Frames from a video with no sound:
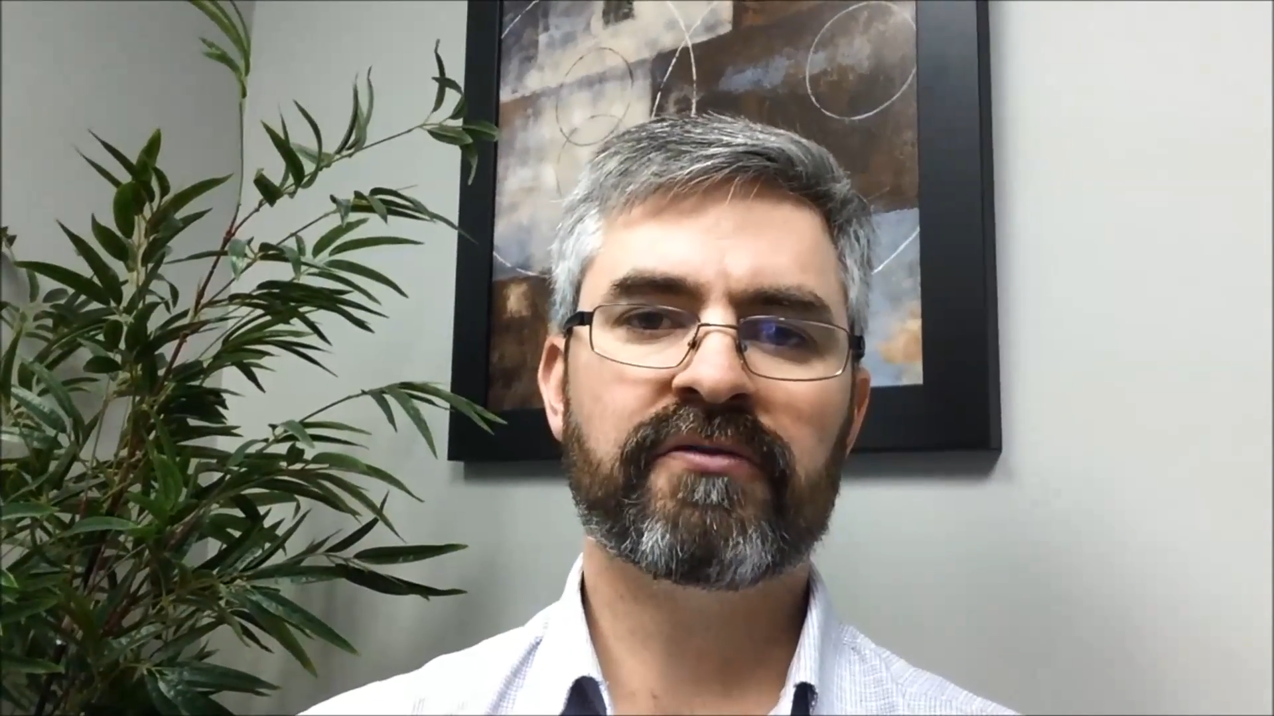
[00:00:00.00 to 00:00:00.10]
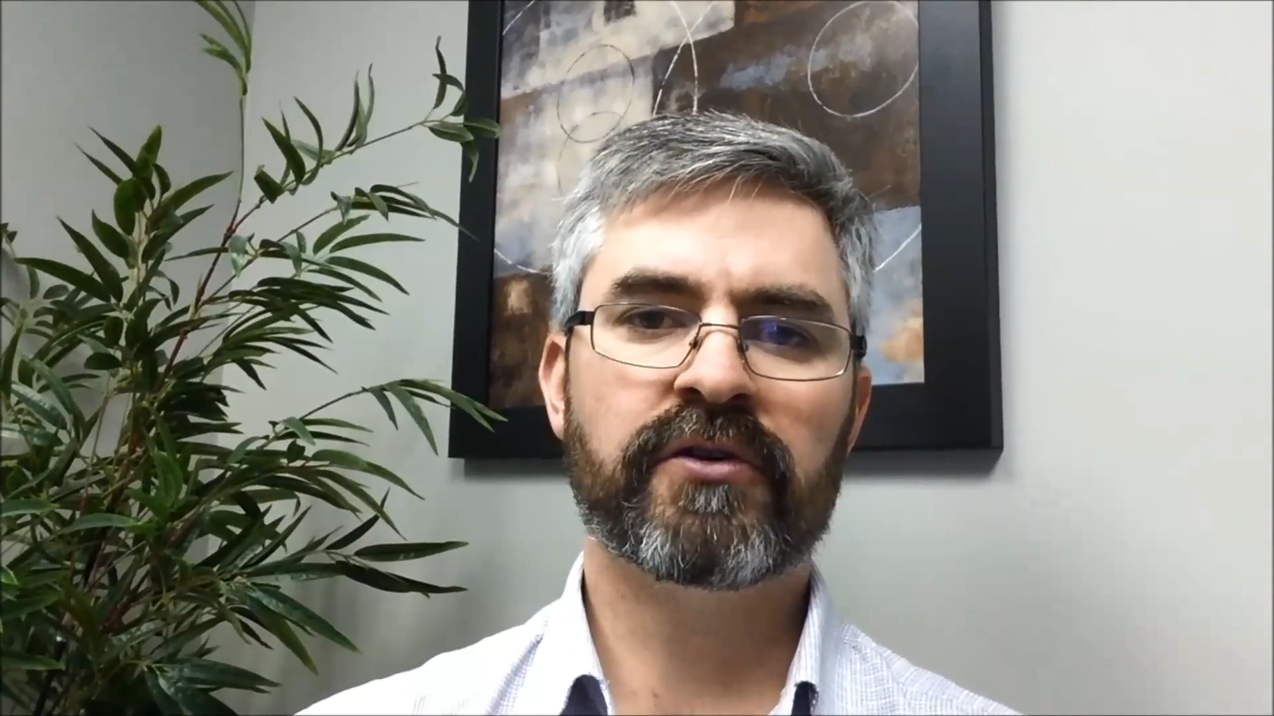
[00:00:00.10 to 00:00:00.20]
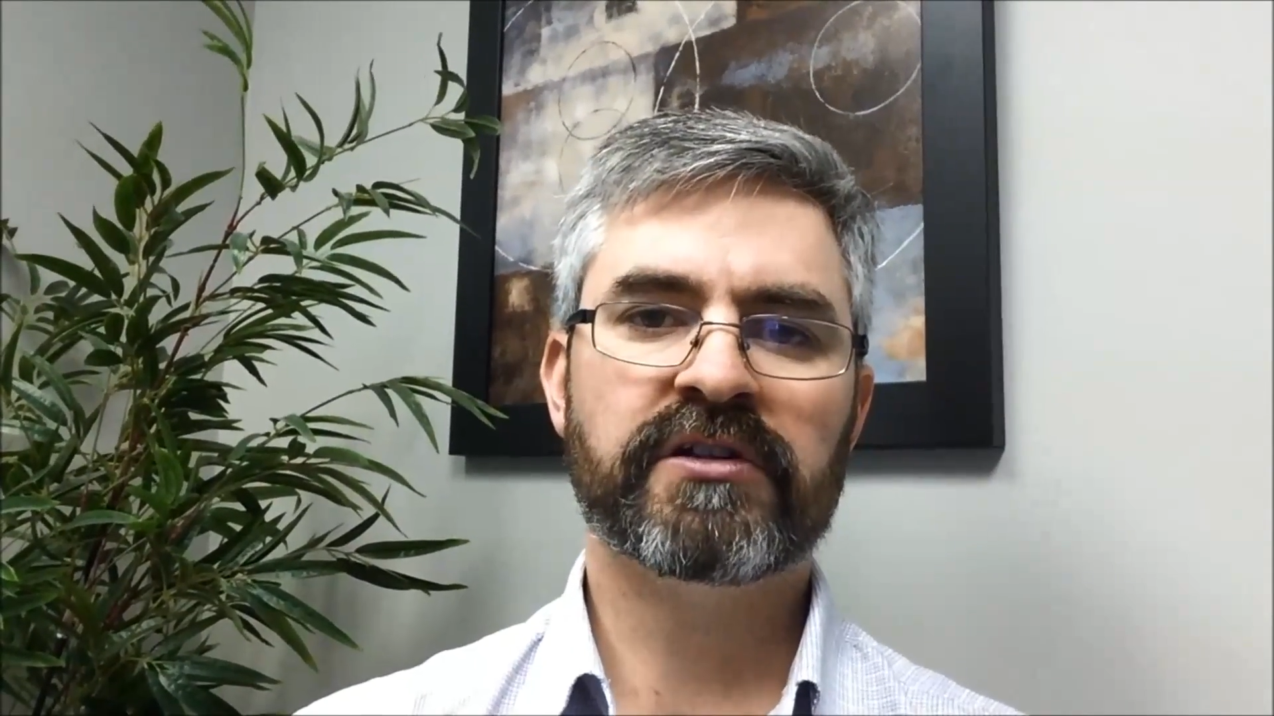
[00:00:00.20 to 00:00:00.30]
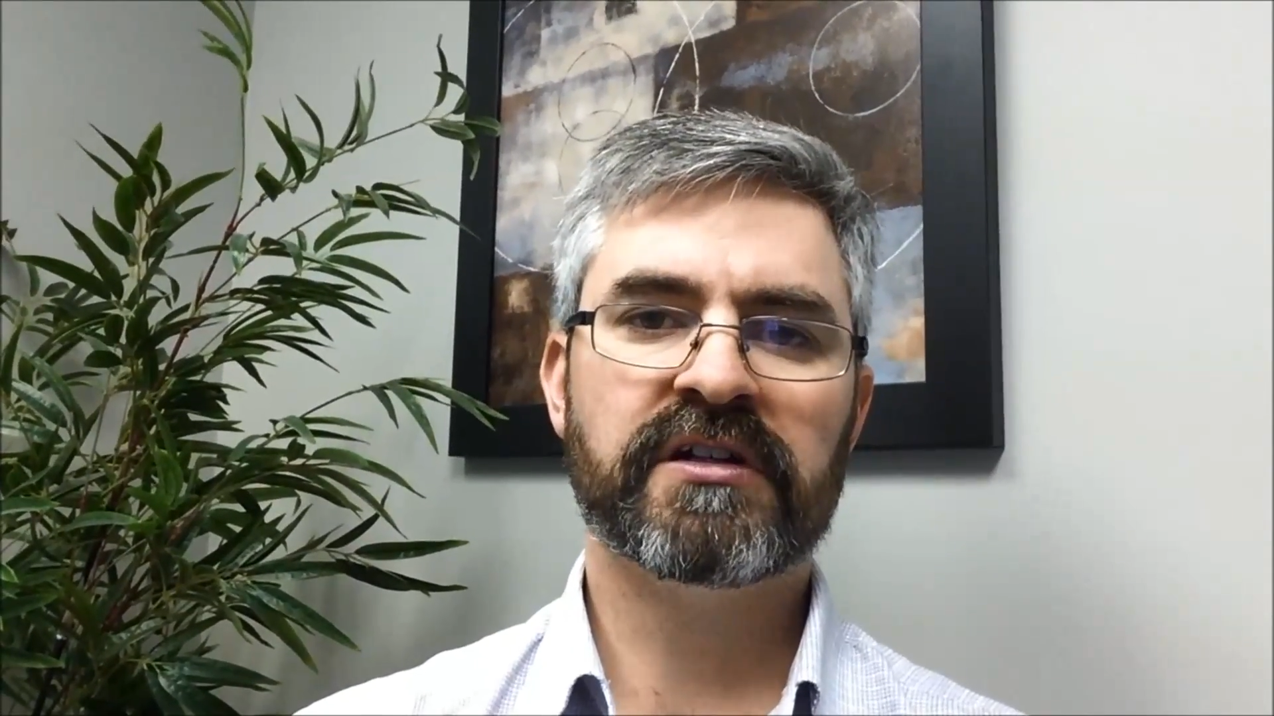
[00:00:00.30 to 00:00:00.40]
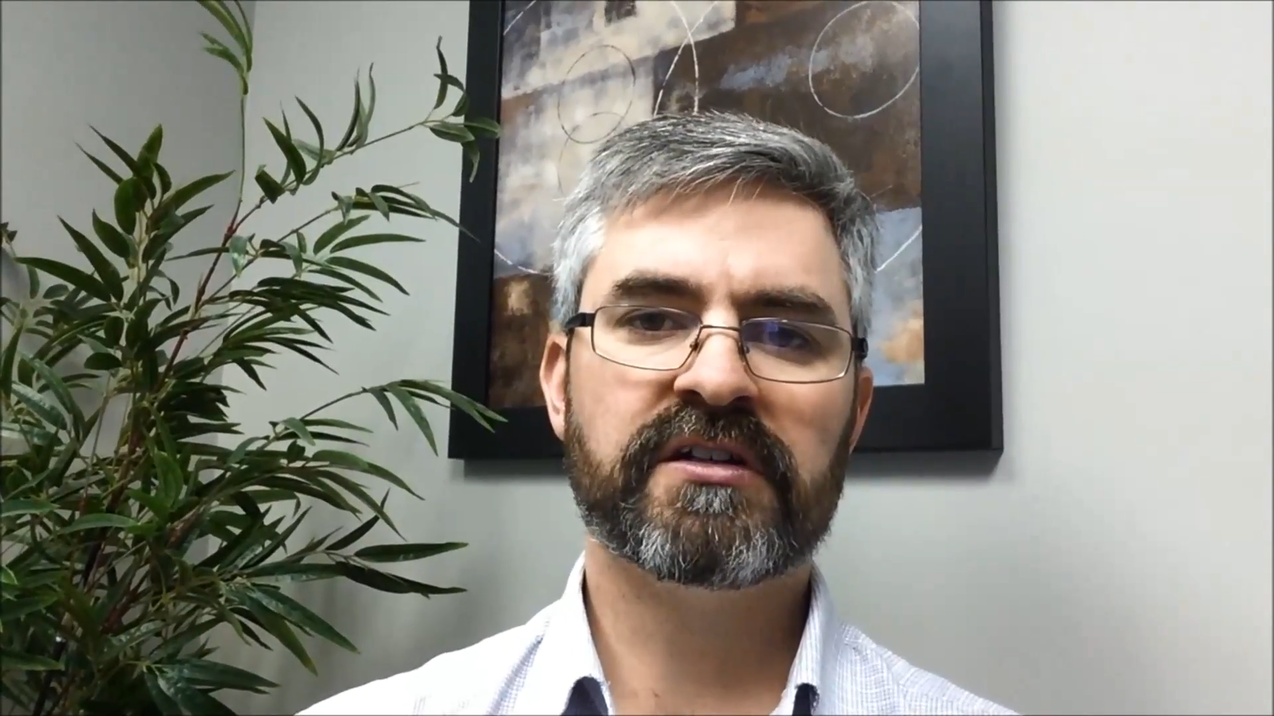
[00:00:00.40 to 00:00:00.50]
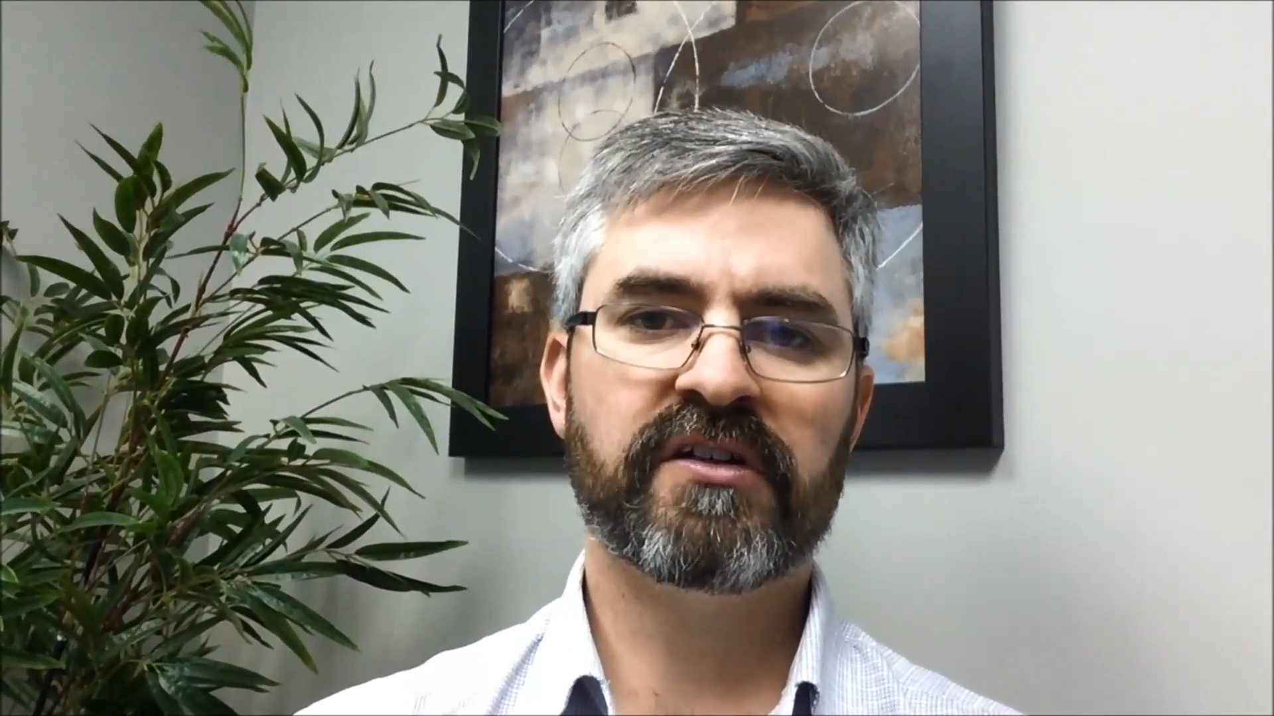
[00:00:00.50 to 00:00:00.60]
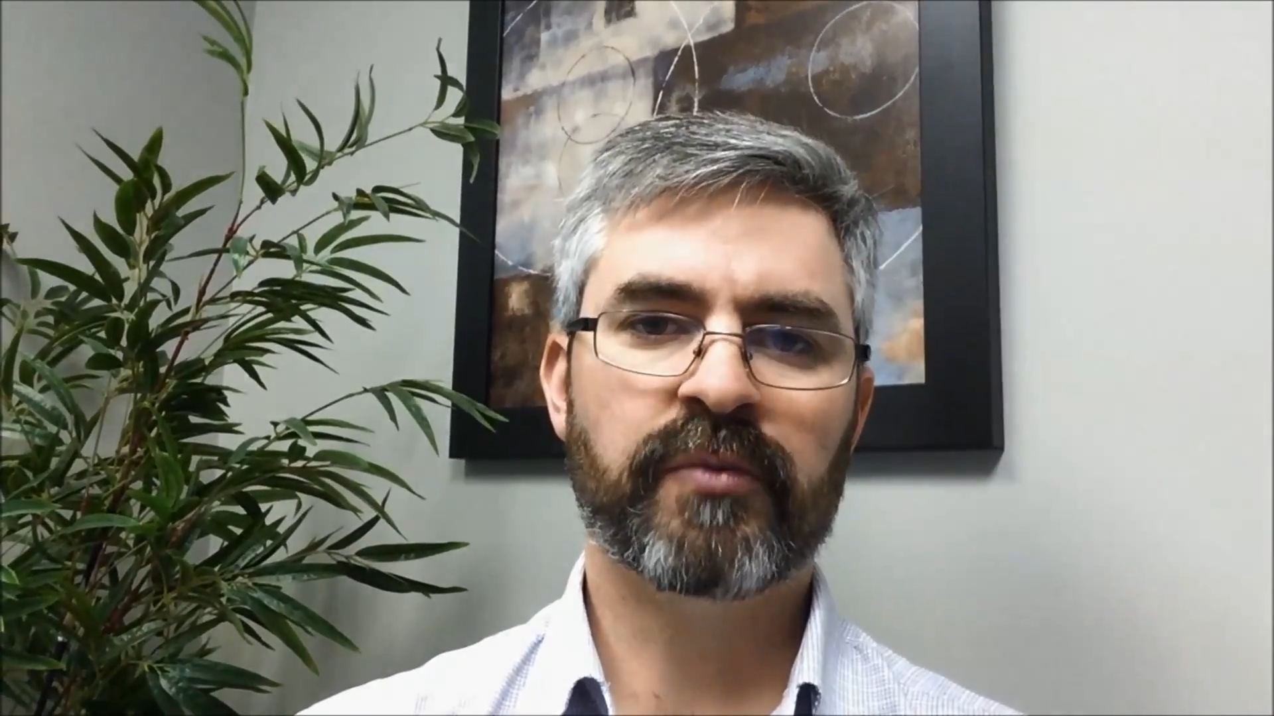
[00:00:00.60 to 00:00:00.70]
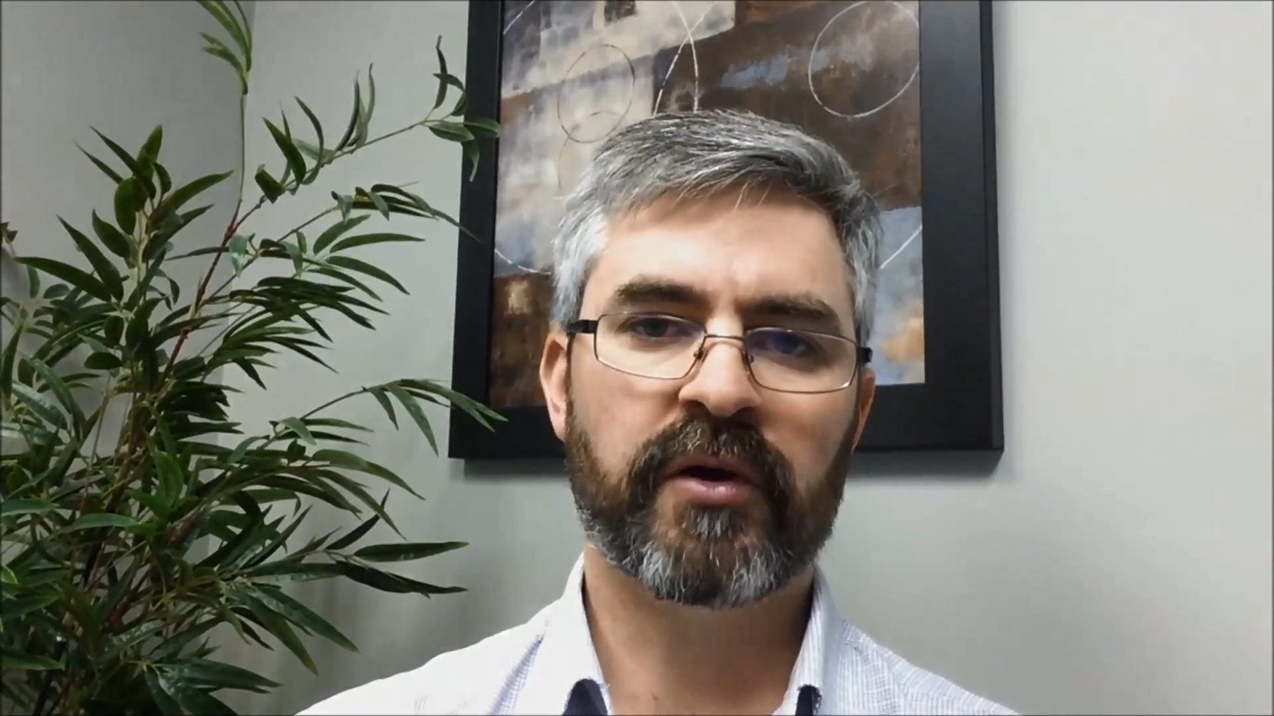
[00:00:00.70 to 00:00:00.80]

a fertility